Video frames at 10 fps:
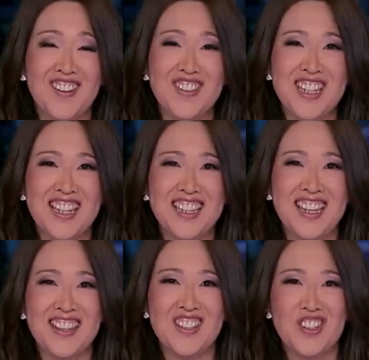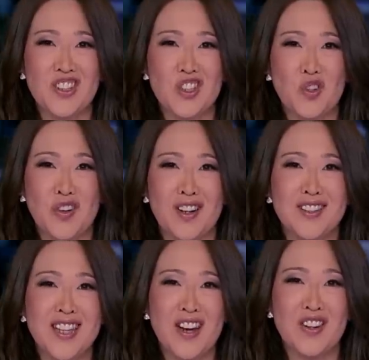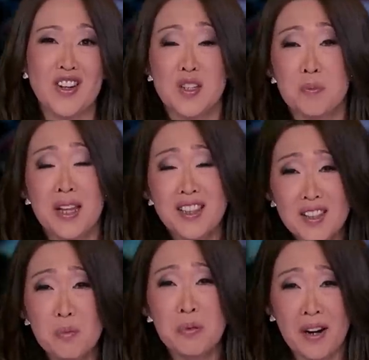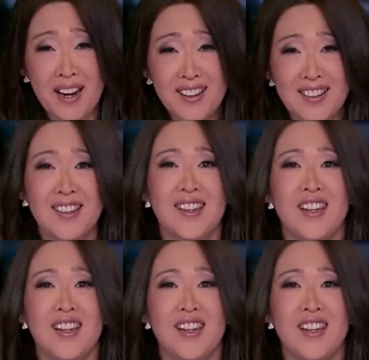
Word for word: Our own Dan Nathan took to Twitter on Saturday to play a little prank.